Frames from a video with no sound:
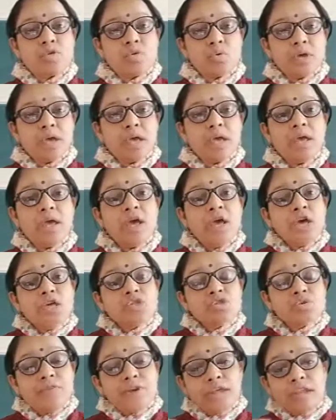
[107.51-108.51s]
Okay,
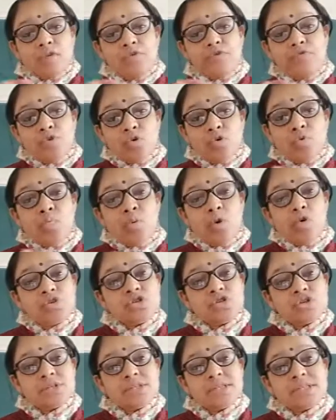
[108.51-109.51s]
so very few
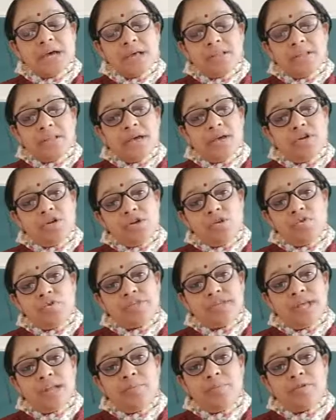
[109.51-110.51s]
portions are there in your
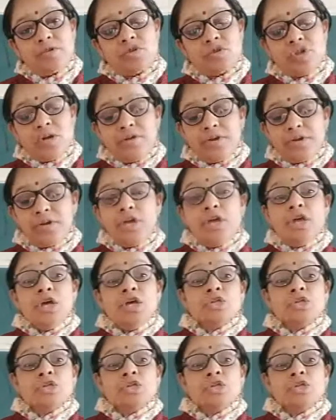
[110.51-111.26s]
syllabus, children.